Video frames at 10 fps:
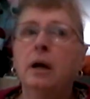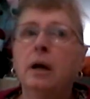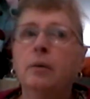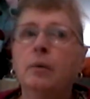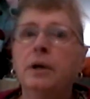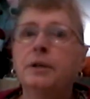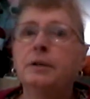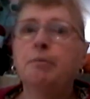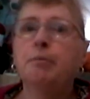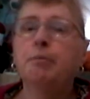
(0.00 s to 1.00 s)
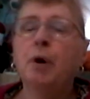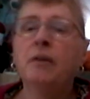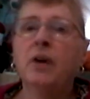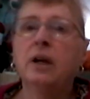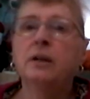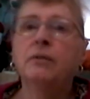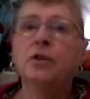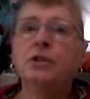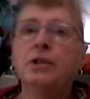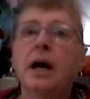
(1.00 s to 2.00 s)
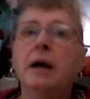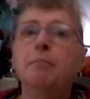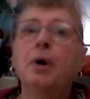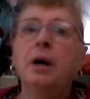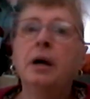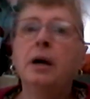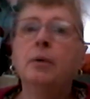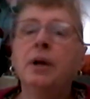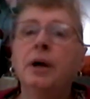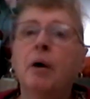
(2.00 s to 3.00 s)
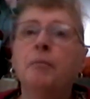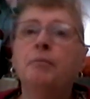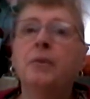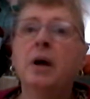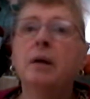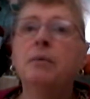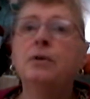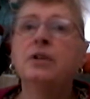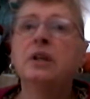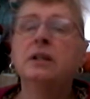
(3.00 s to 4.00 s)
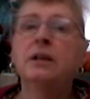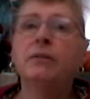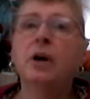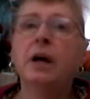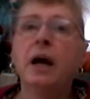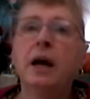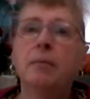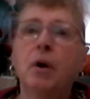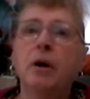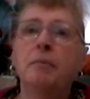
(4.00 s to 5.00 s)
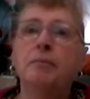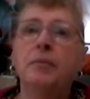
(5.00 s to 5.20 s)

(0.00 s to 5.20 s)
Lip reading: It was perfect the first time, but here we go. I'm using a different camera.